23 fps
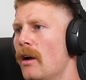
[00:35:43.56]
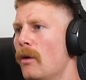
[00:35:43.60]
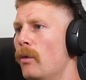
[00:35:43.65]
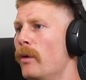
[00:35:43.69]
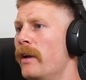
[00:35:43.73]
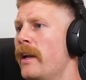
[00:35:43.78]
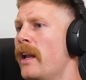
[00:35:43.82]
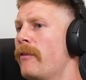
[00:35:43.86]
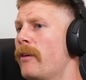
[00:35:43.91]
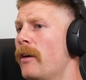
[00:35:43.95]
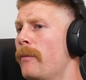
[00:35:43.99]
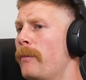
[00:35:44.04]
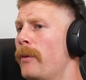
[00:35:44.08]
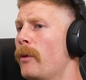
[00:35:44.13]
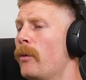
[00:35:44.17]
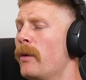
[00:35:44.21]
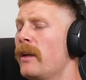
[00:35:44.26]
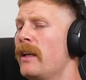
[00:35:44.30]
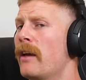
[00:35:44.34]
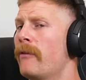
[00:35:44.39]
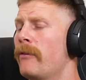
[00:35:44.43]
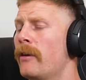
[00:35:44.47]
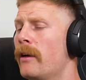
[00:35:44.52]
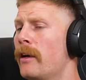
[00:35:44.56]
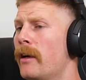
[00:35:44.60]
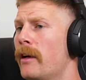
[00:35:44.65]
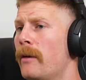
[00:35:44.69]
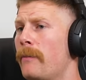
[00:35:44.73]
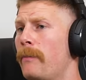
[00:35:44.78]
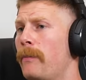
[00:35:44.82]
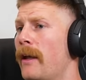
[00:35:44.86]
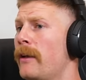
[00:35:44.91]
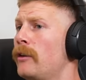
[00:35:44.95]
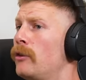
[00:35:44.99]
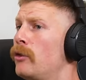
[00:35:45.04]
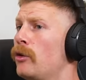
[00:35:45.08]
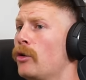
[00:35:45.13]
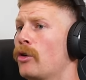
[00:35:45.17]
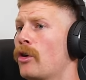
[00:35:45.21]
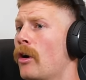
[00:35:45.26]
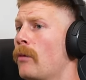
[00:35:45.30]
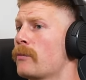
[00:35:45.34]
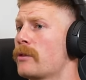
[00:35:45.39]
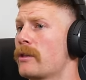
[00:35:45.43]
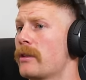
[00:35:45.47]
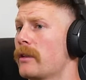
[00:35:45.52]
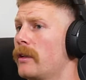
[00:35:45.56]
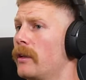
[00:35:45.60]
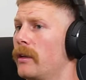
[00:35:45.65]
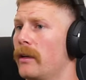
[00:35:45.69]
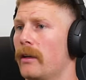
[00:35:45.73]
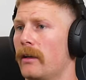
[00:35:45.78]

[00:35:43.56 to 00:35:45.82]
Yeah. We never, but we never played two comps